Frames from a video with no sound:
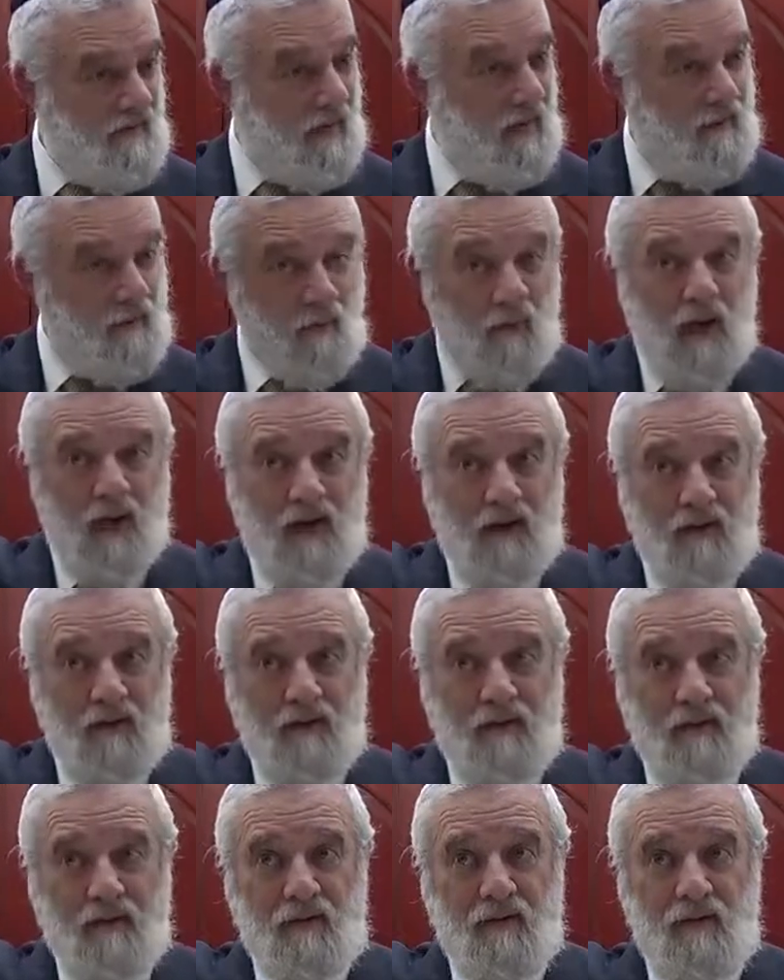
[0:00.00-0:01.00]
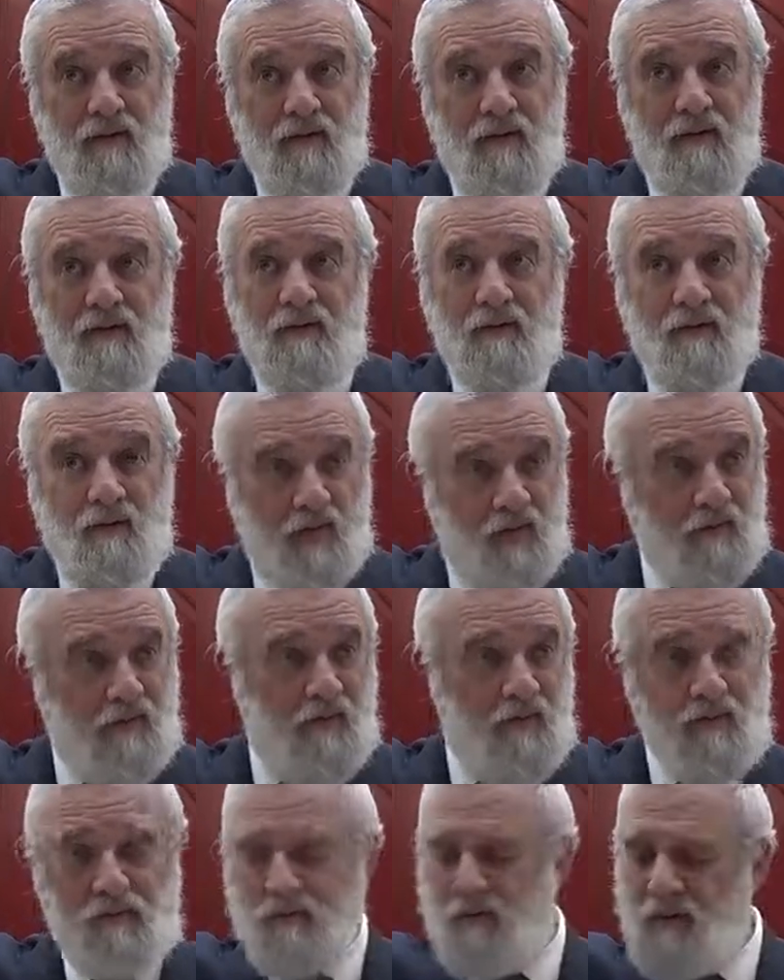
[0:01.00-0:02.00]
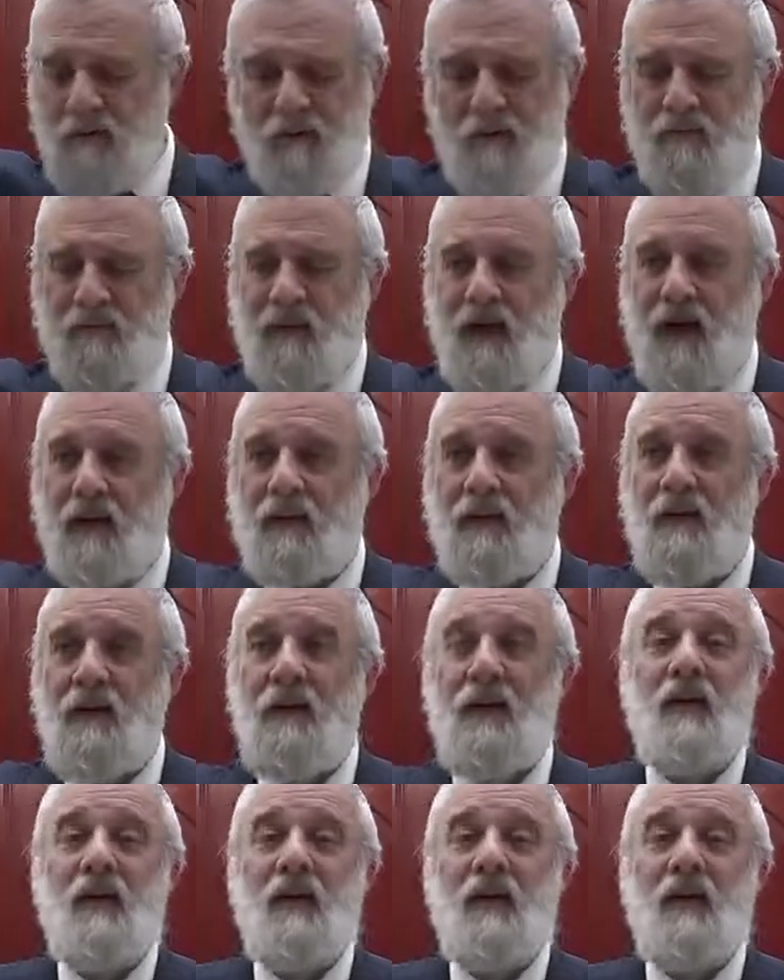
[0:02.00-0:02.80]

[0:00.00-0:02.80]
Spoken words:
Afraid? Fearful? Only of God.